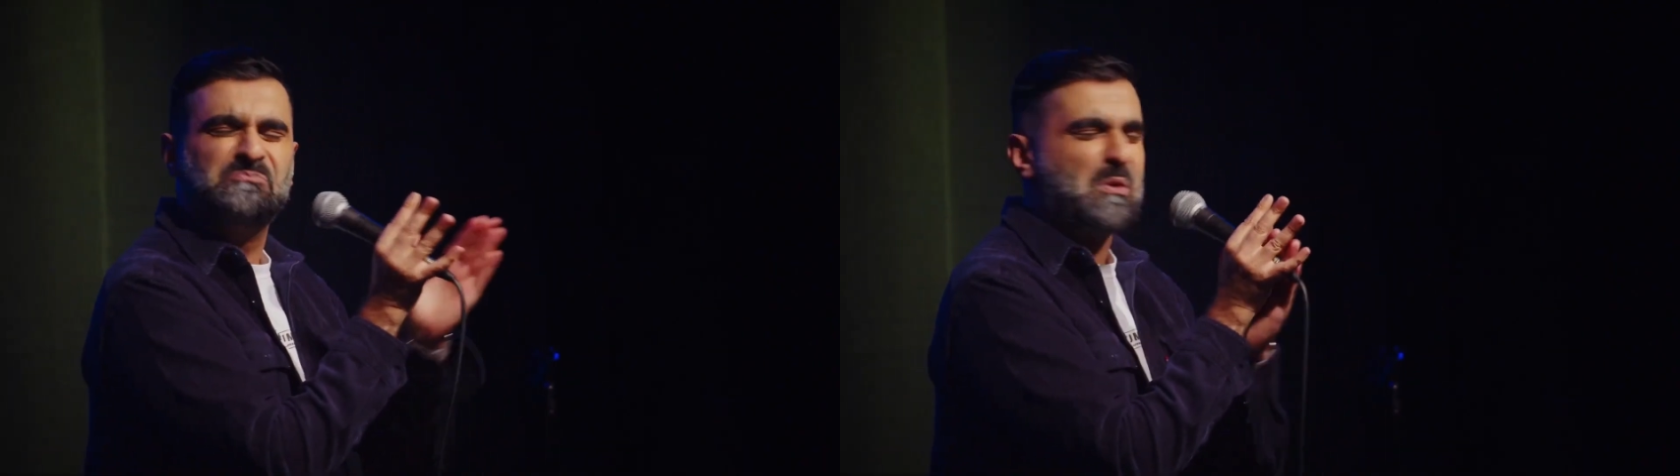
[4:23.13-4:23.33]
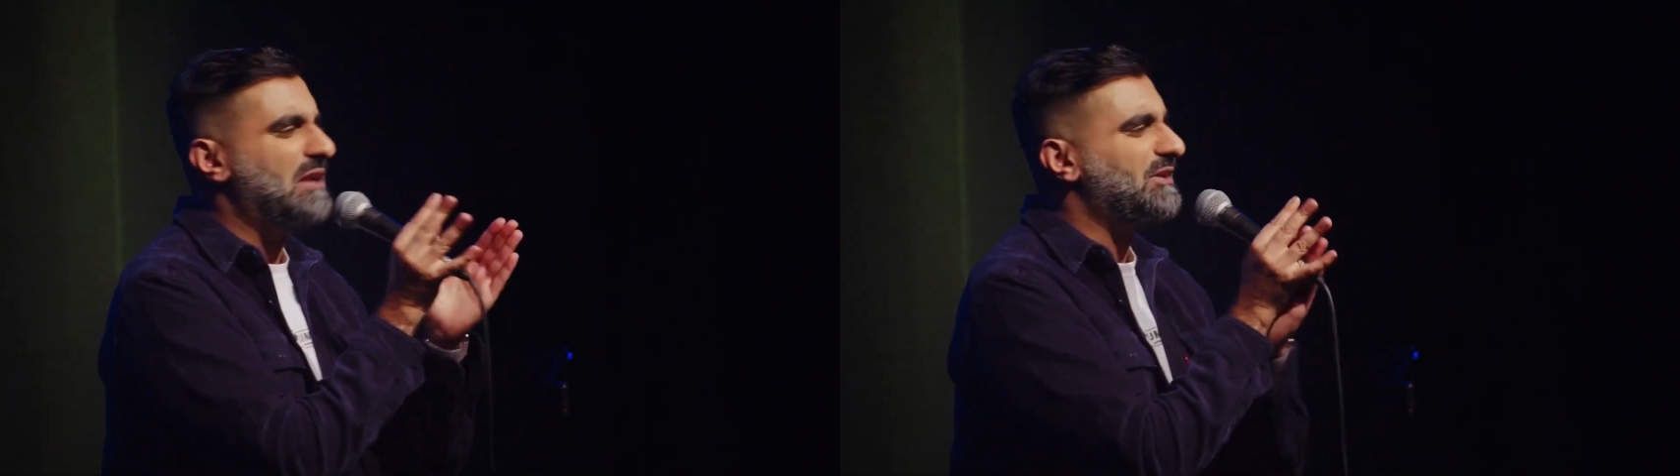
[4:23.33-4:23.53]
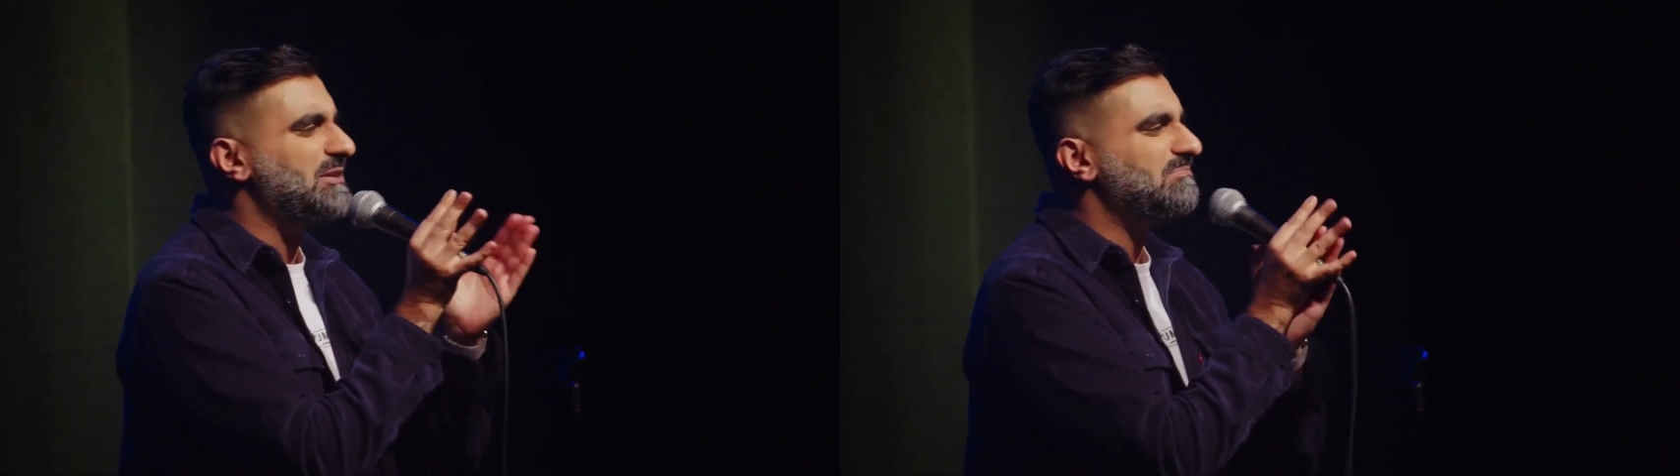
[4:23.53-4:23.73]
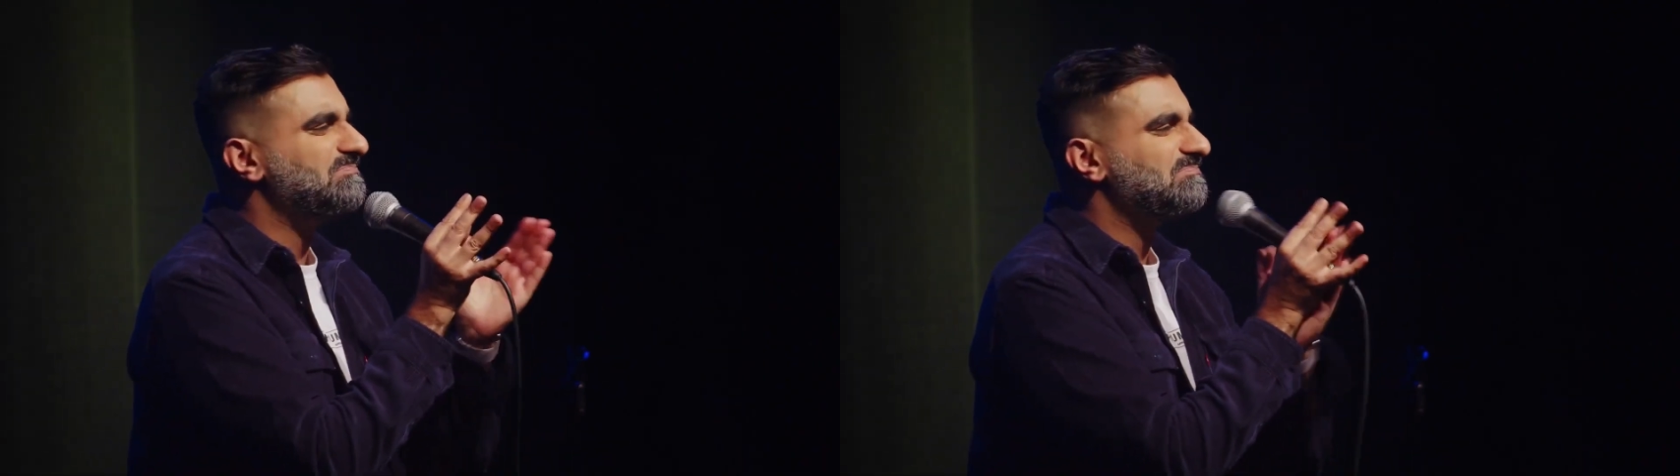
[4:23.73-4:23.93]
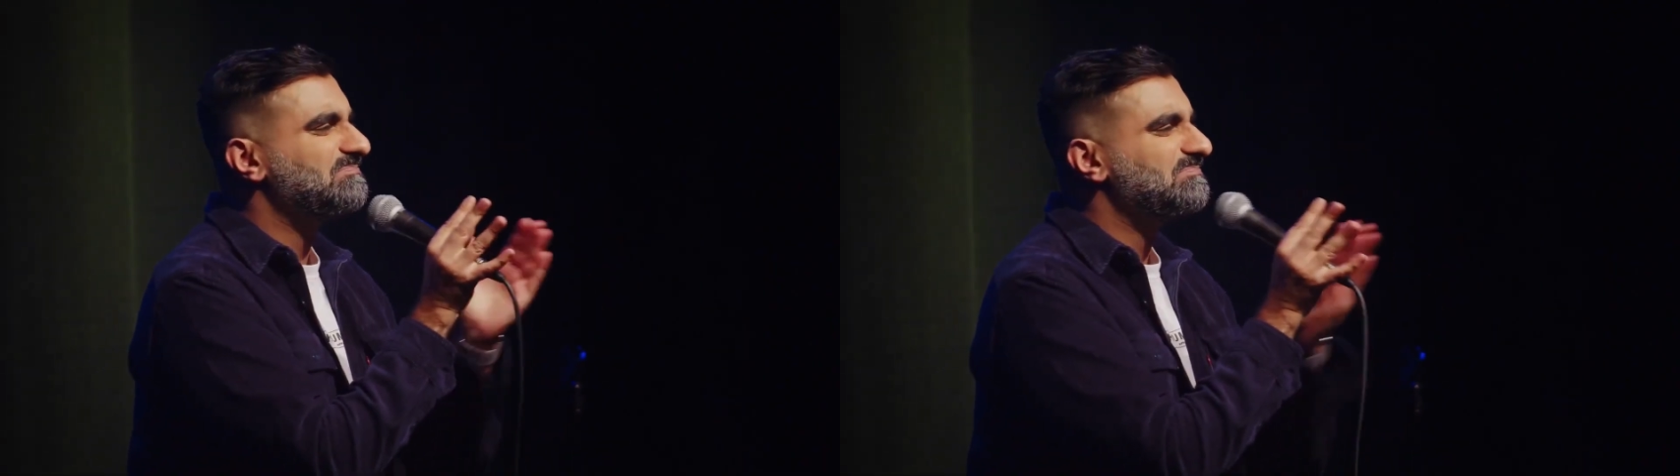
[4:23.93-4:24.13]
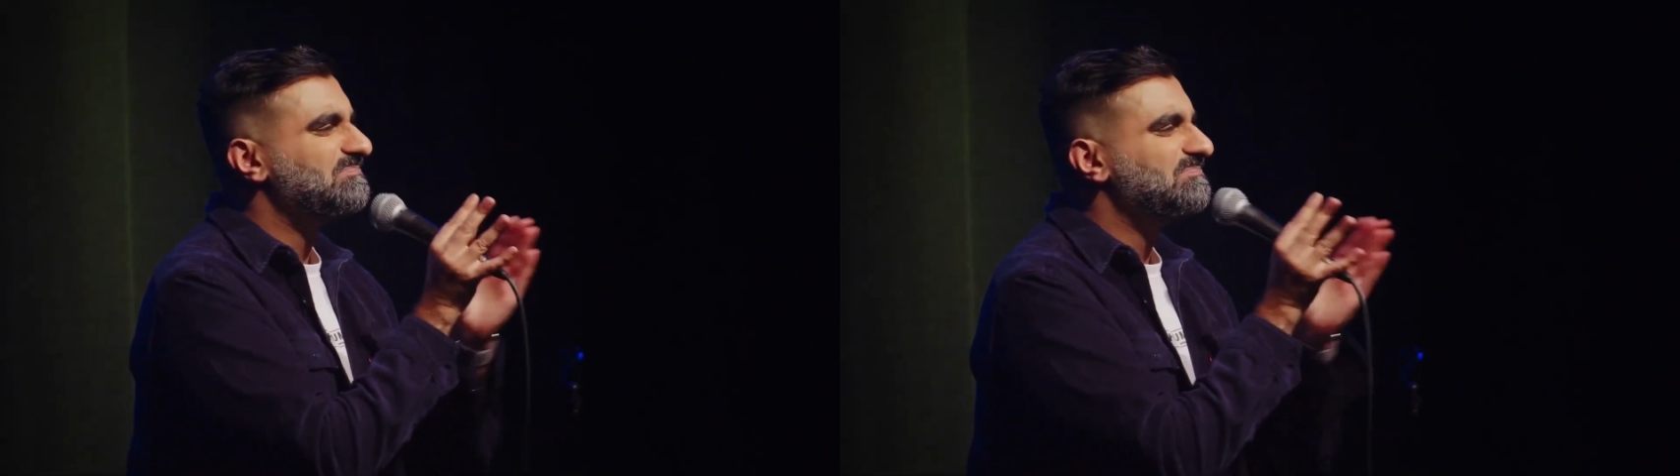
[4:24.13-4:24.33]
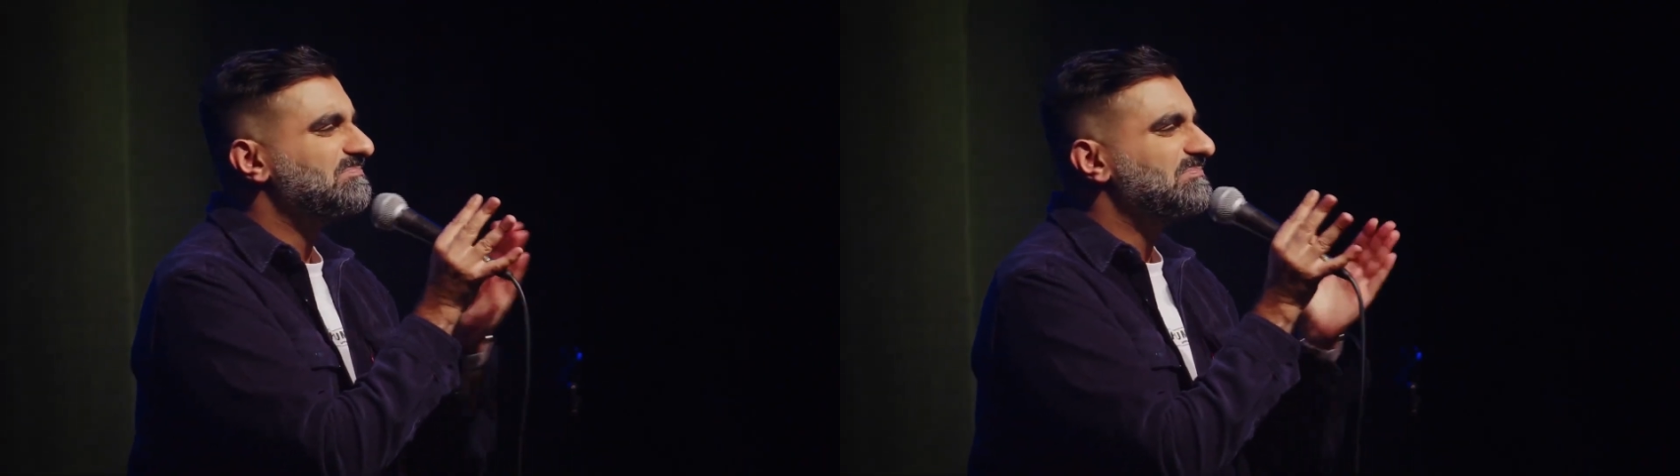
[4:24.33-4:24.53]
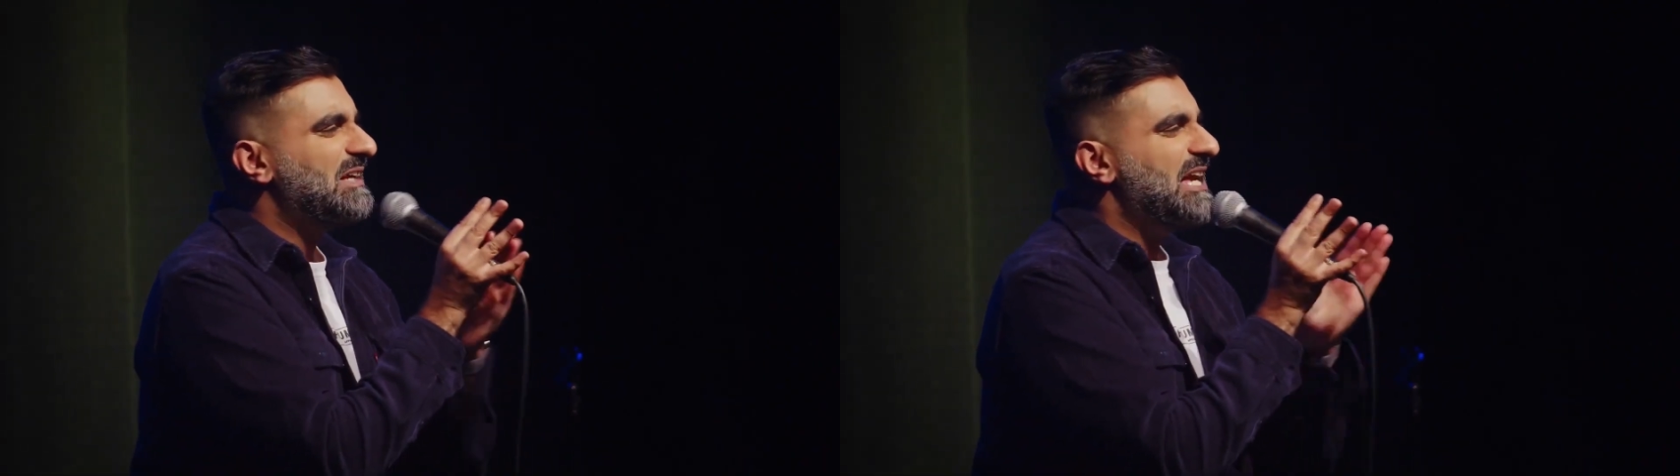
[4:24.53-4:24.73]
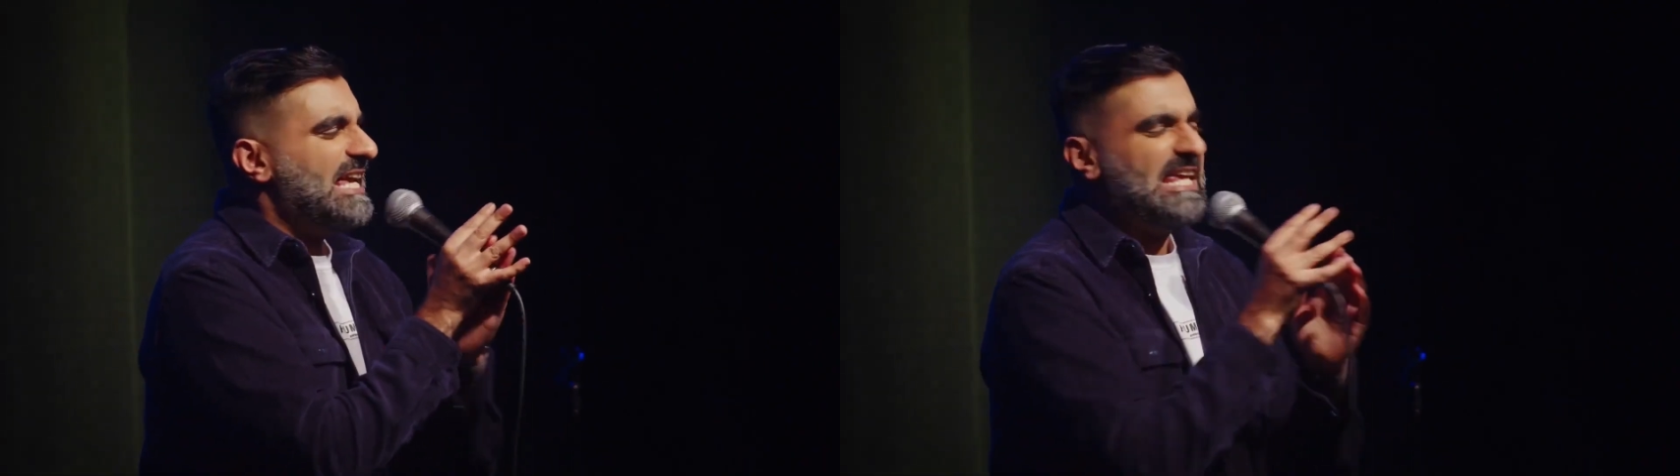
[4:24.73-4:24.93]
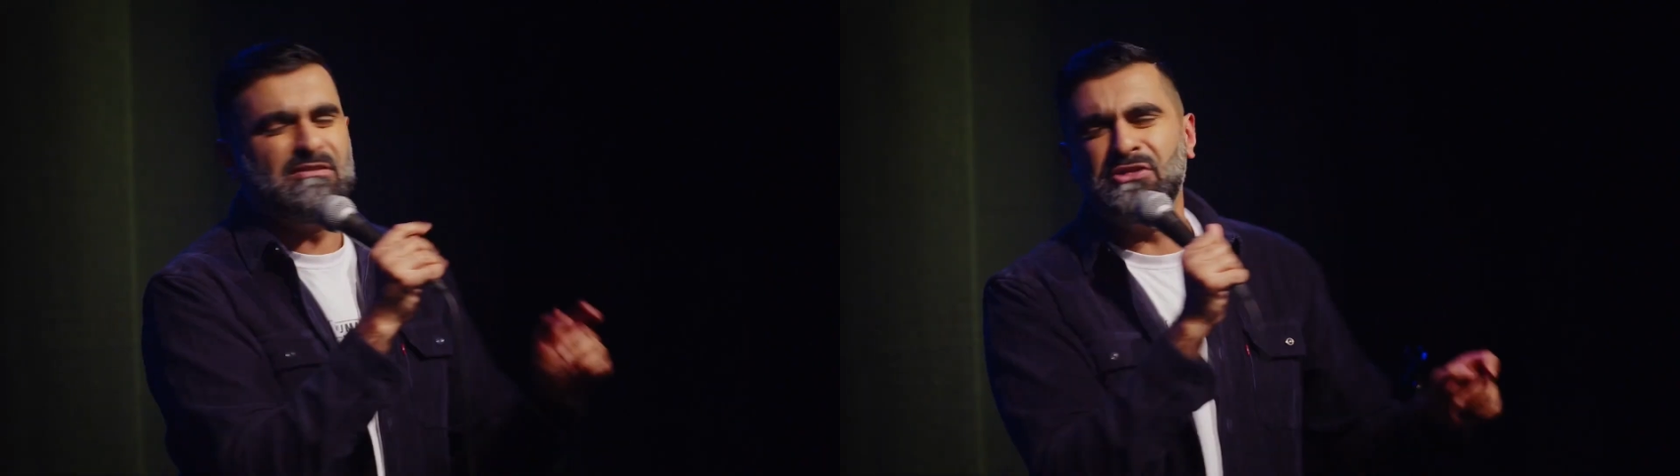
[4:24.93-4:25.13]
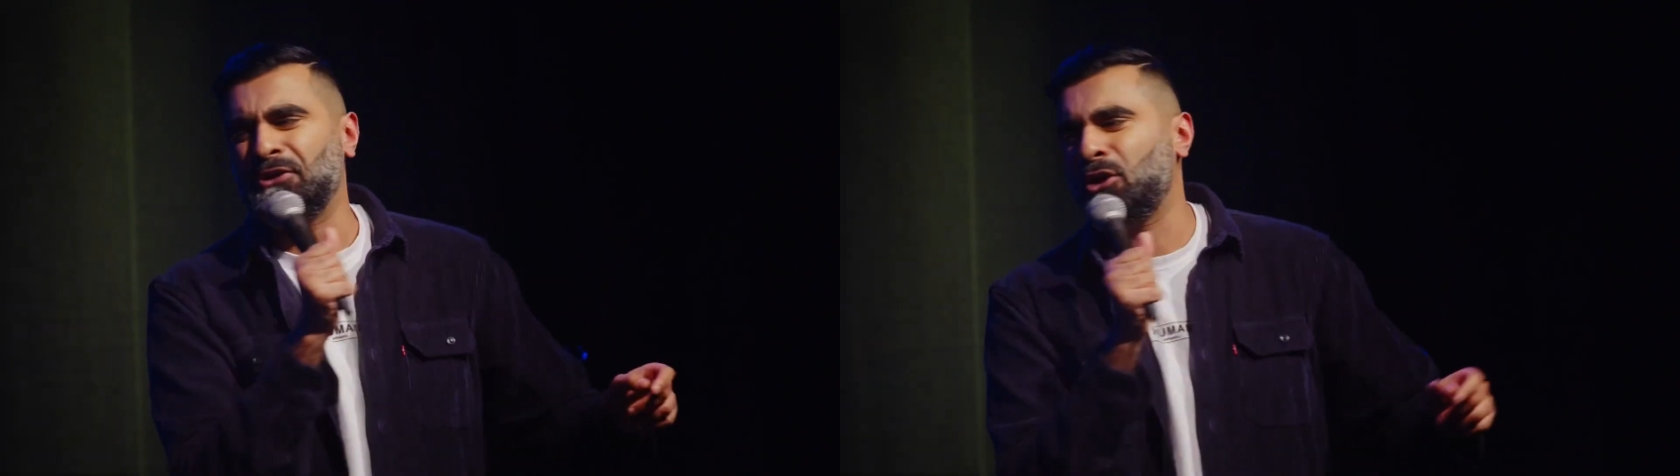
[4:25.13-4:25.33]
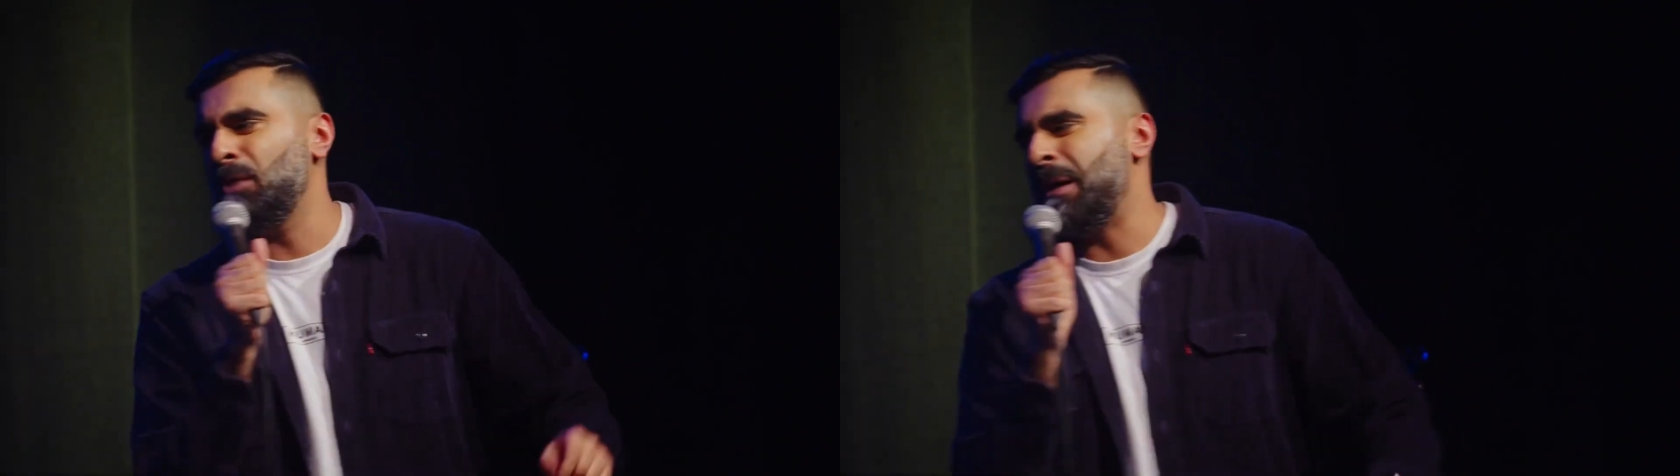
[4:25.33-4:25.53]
Well done. Even though they call